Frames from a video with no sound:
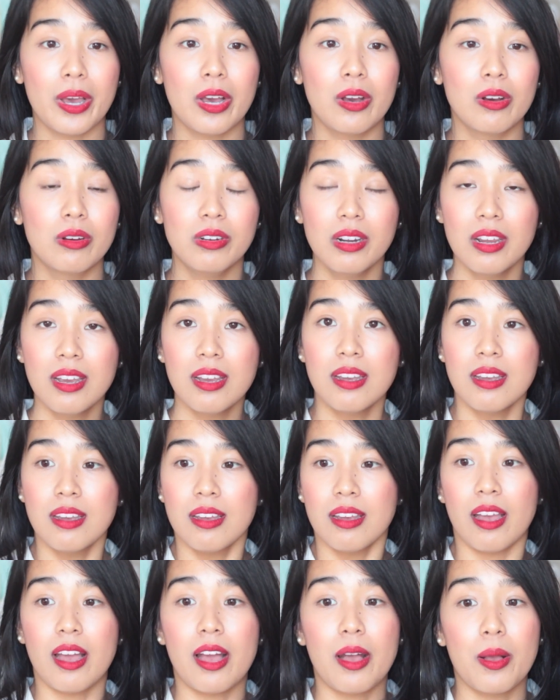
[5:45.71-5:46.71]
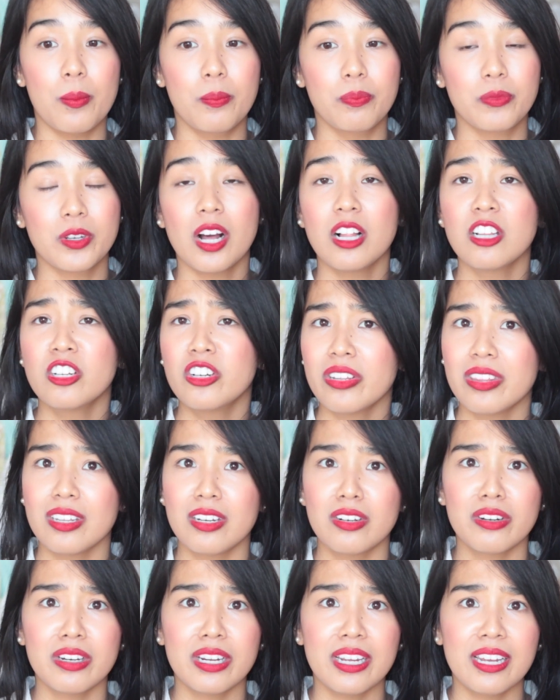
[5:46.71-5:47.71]
about Um, color
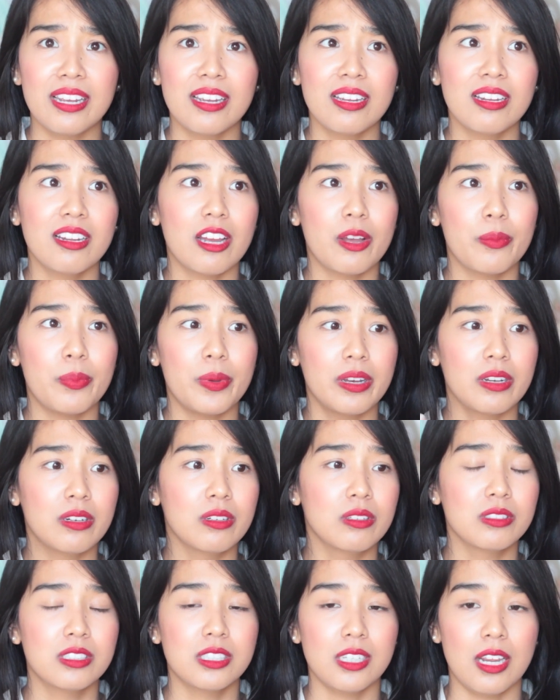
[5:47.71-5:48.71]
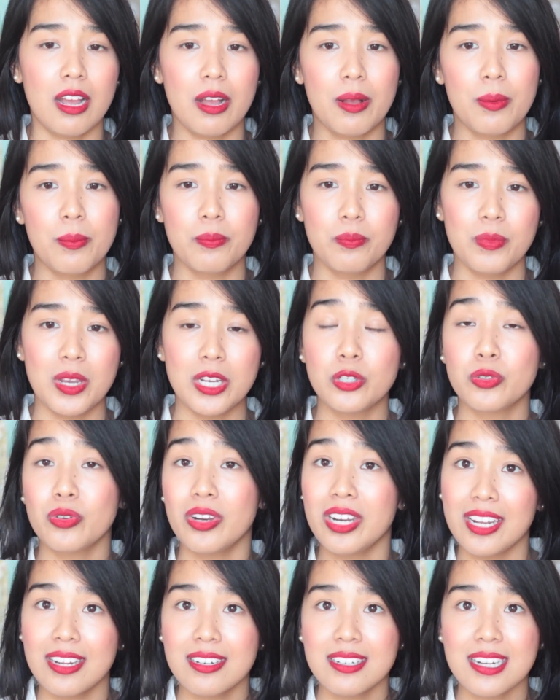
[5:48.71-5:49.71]
theory, about um,
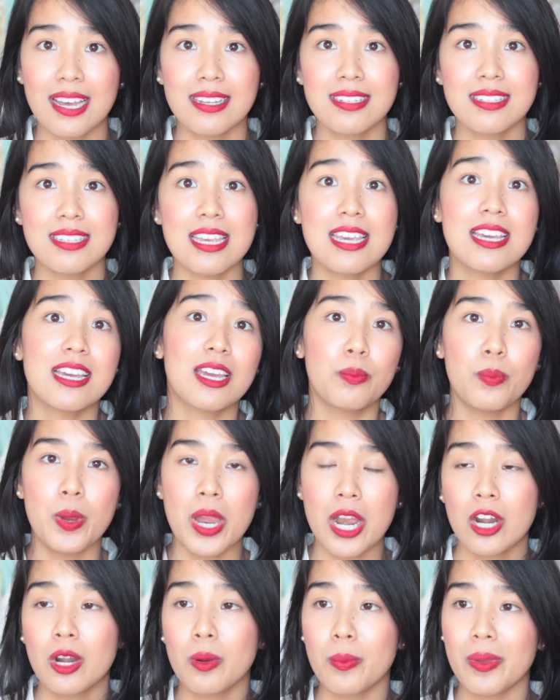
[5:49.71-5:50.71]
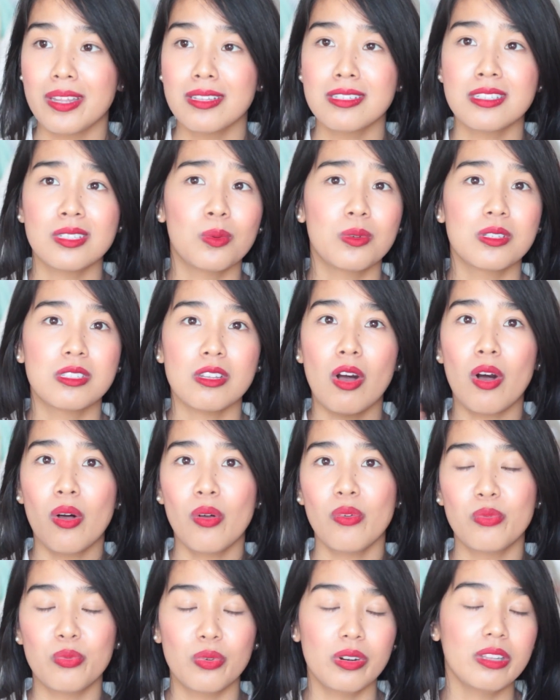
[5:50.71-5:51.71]
ingredient testing and parabens, so it was
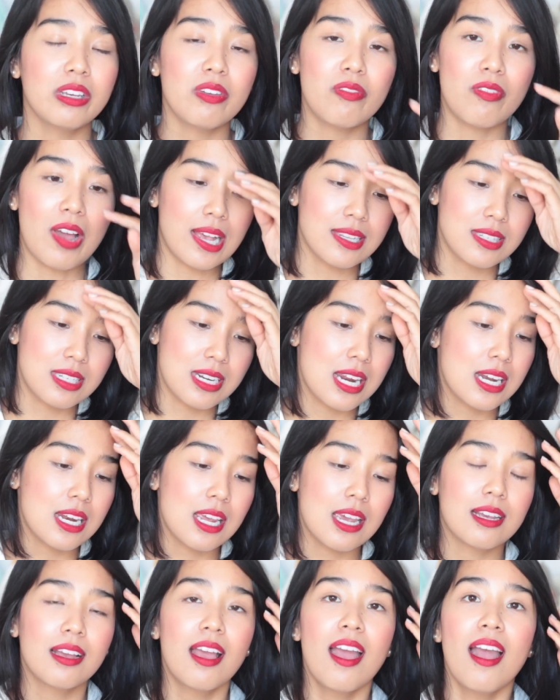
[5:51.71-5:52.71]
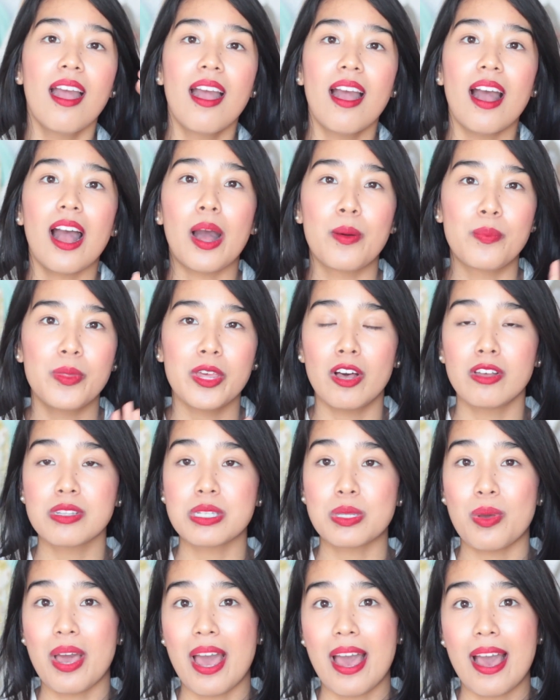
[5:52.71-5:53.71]
all really fascinating. Um, they
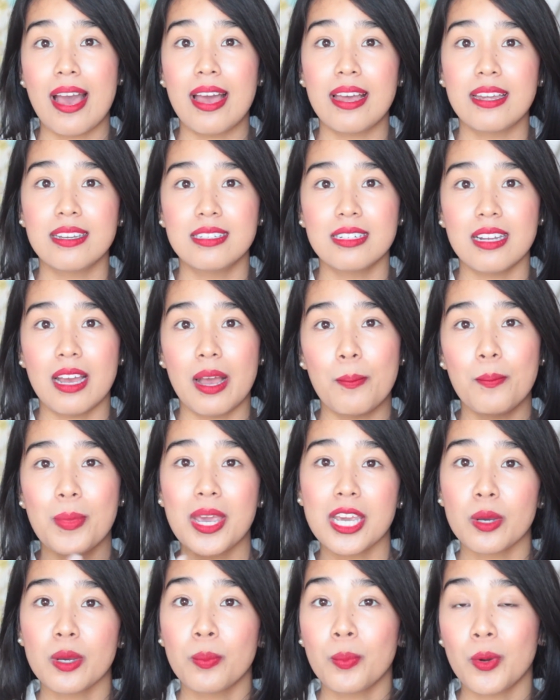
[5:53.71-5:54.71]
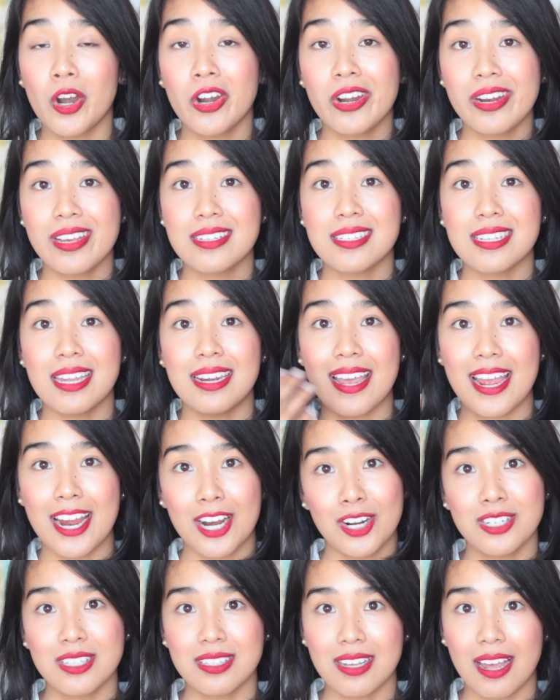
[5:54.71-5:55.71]
also had uh, makeup artists and
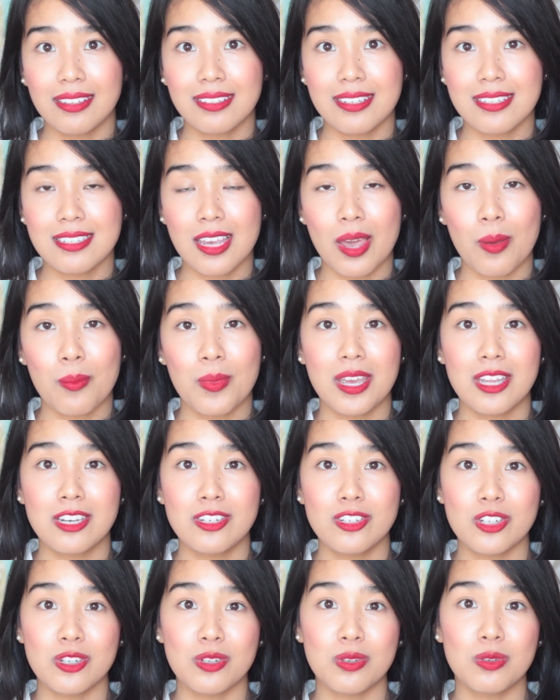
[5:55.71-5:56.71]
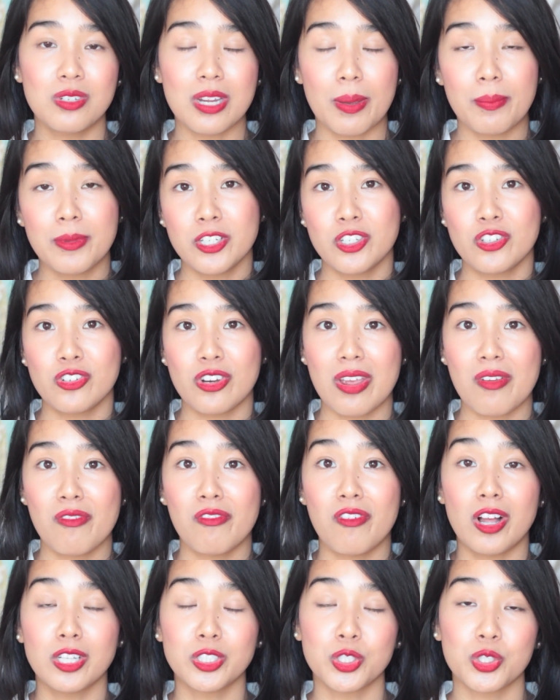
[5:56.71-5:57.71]
hairstylists come in to demonstrate
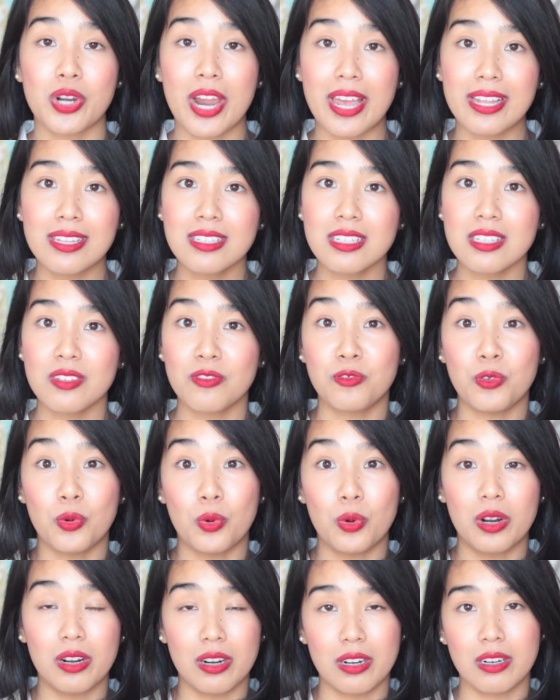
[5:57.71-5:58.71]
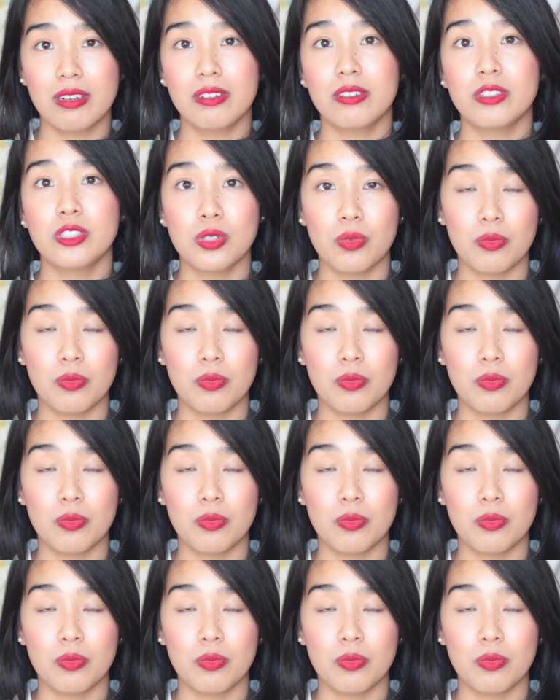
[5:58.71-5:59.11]
fall trends for